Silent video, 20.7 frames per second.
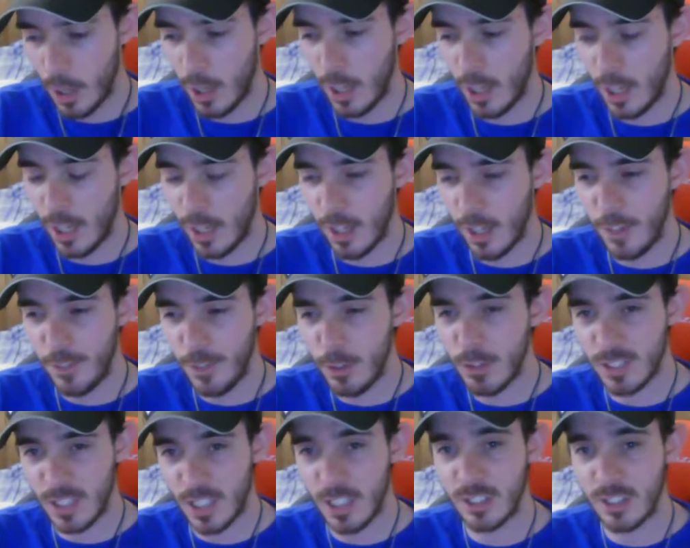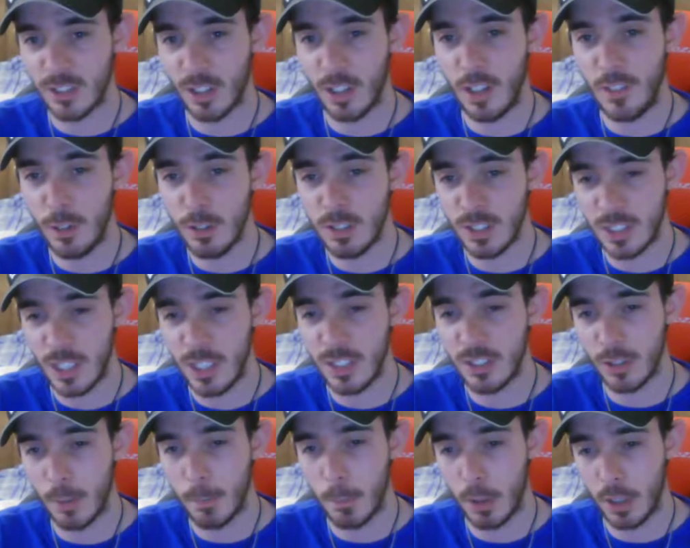if you see
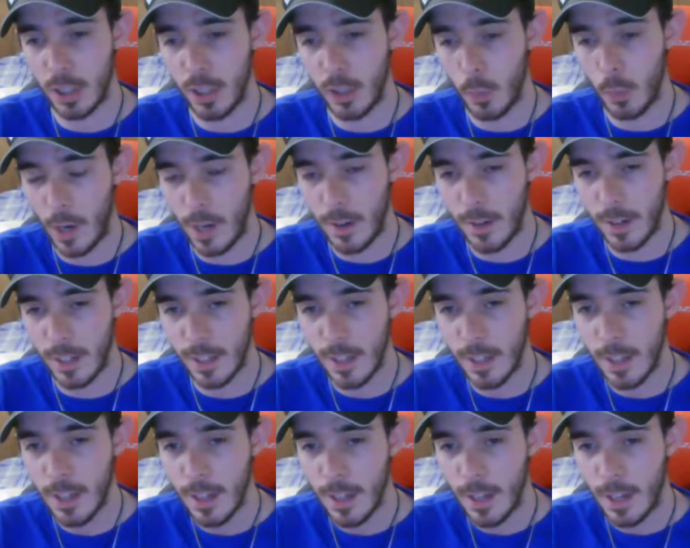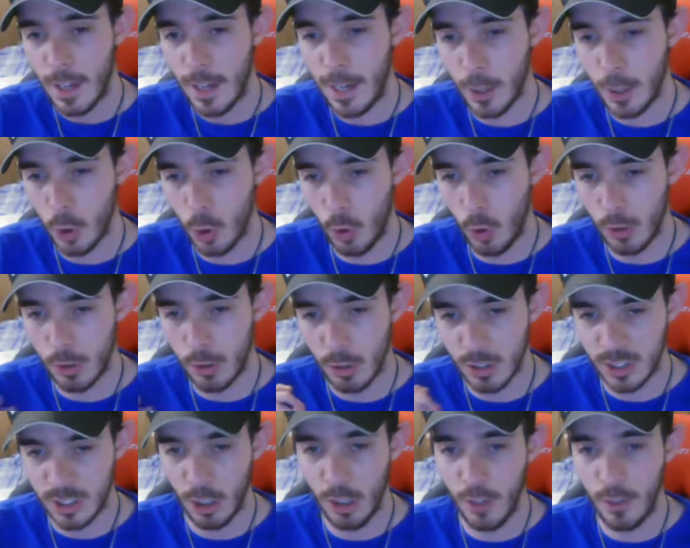somebody wearing a gold
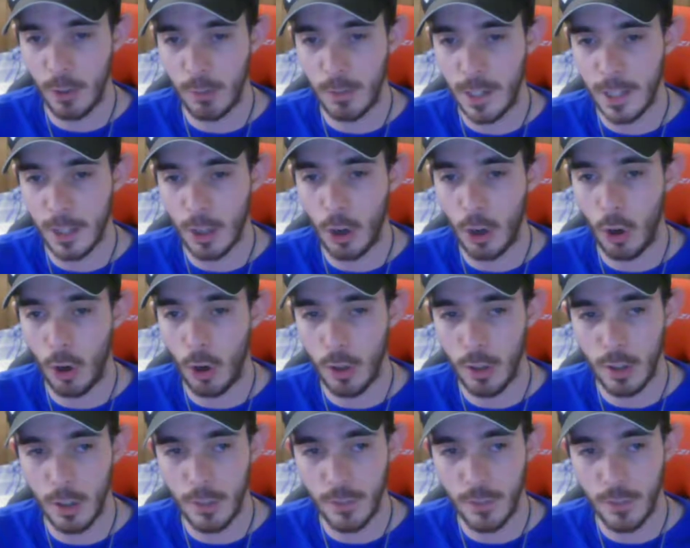or silver ring on